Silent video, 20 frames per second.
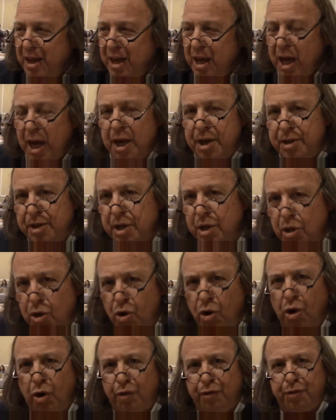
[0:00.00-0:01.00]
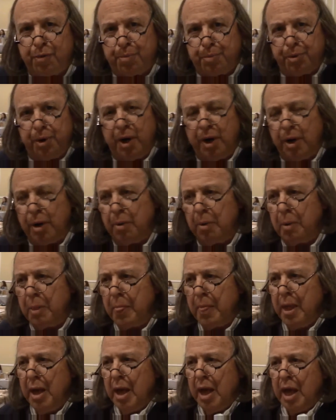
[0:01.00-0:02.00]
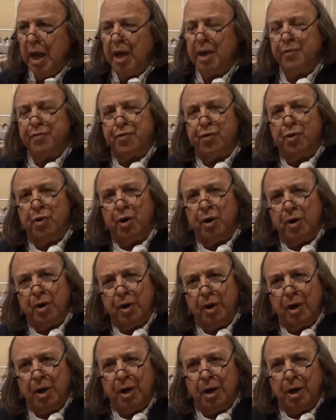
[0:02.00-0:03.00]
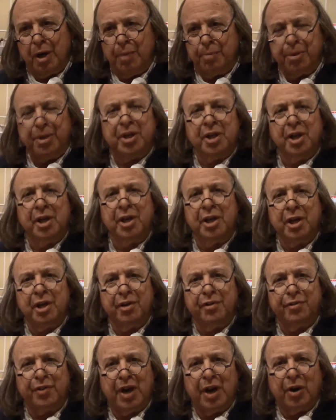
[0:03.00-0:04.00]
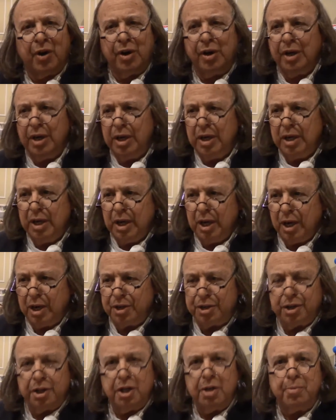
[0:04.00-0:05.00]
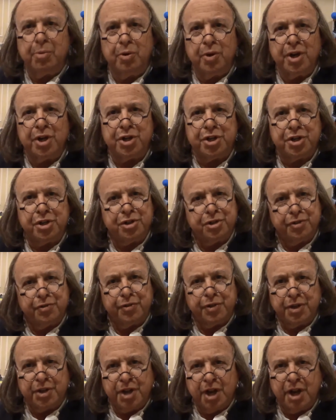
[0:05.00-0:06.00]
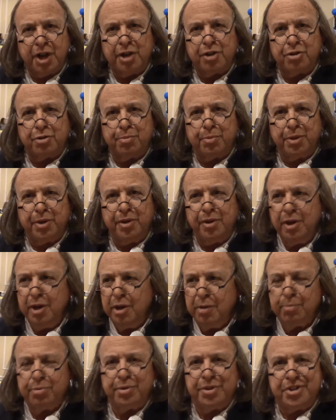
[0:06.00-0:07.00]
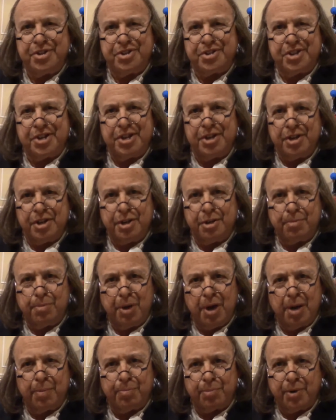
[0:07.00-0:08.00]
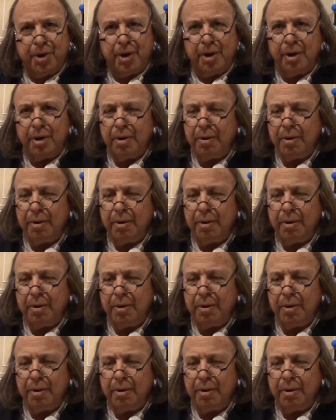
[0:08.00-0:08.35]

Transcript: I did call for prayer and for a beginning of our deliberations of the day to be preceded by prayer.